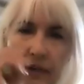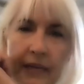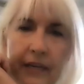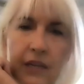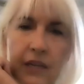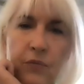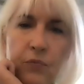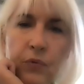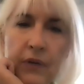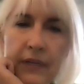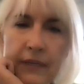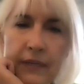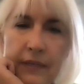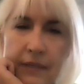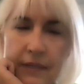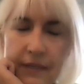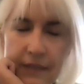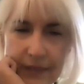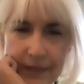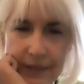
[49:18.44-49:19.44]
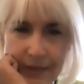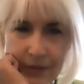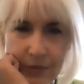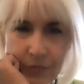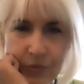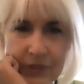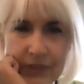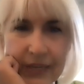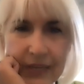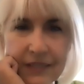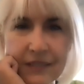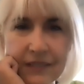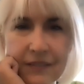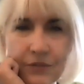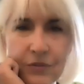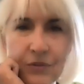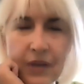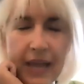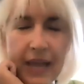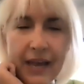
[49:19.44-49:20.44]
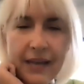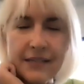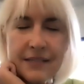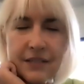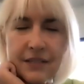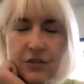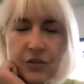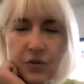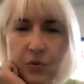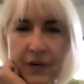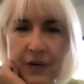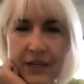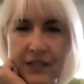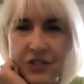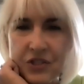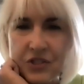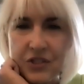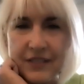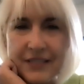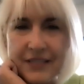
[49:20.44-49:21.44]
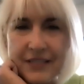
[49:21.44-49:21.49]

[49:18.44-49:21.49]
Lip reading: Anyone would like to ask a question?